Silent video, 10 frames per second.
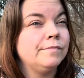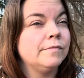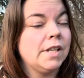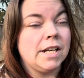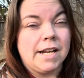
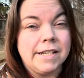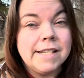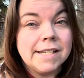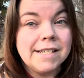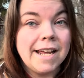the
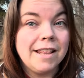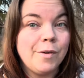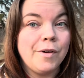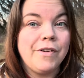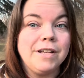nicest day that
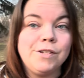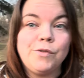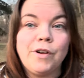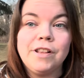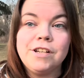we've had so
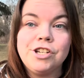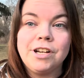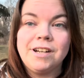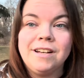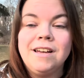far this
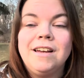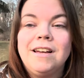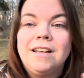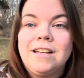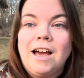year.
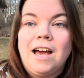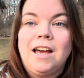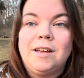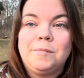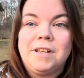
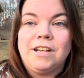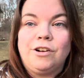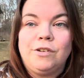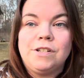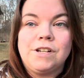The
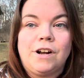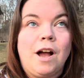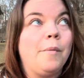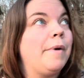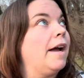girls are
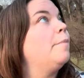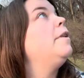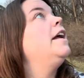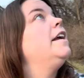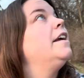out back
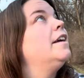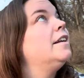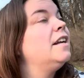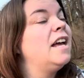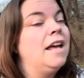
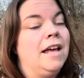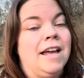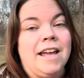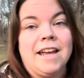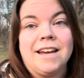playing,
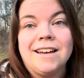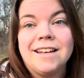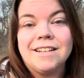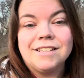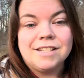
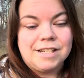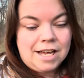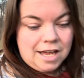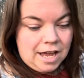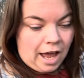and
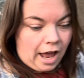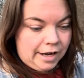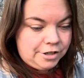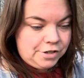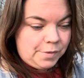I
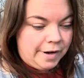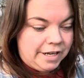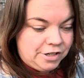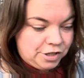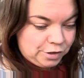just
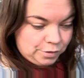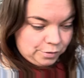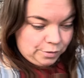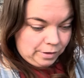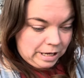wanted
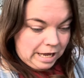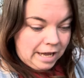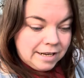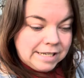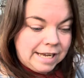to
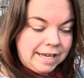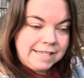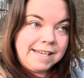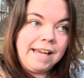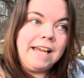take a
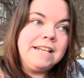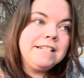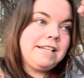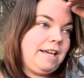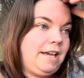
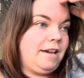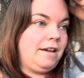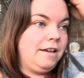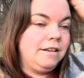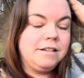second
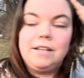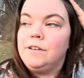and